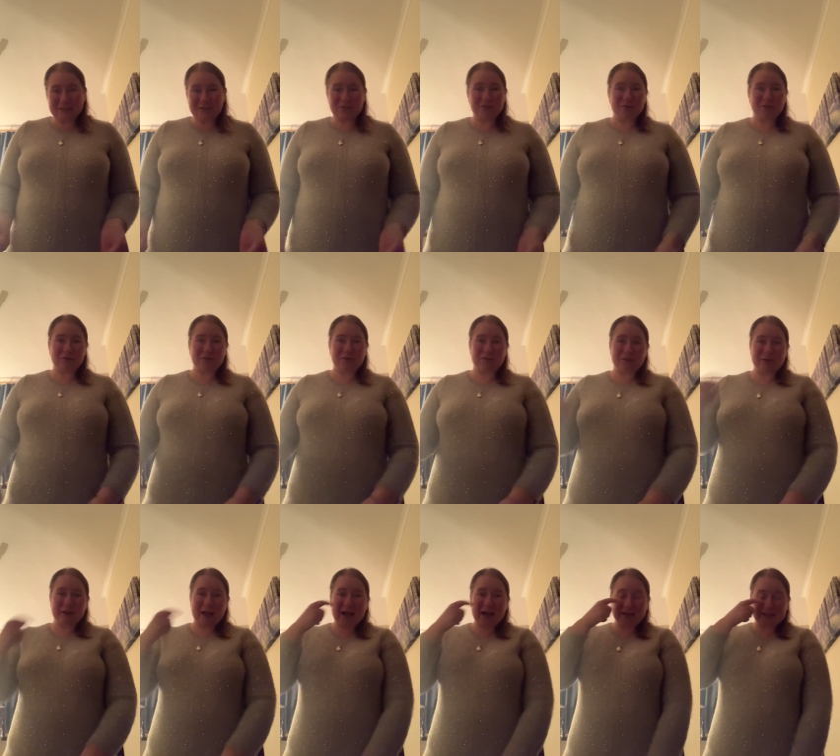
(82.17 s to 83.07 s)

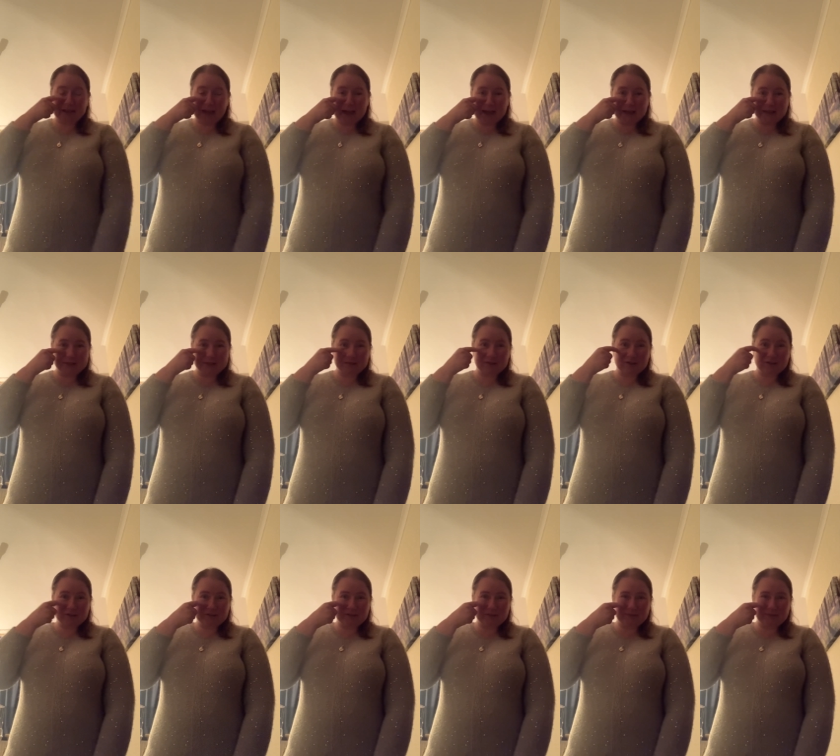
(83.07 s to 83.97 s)
So I, I
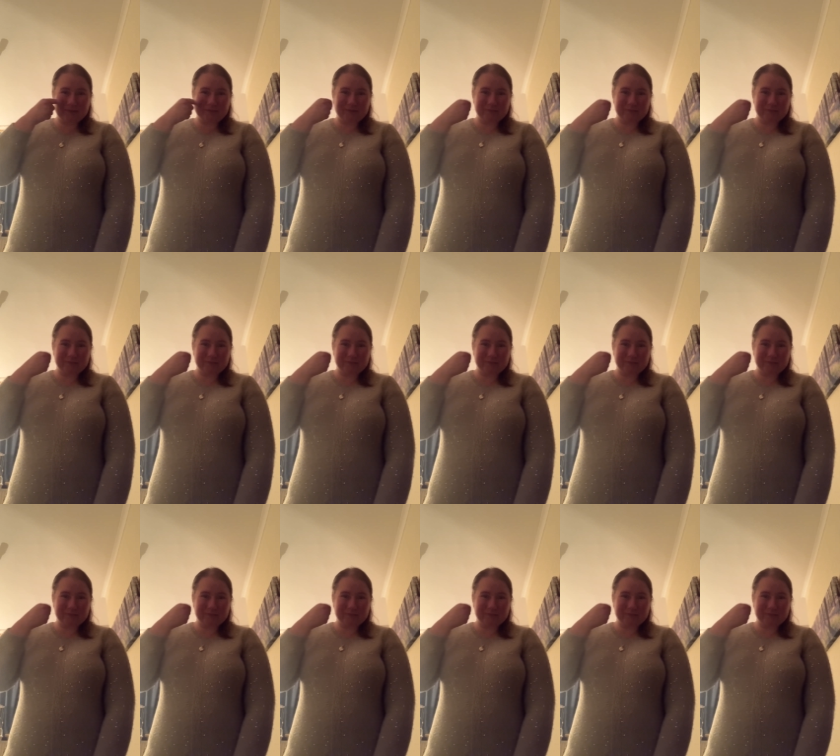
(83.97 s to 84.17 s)
sort of,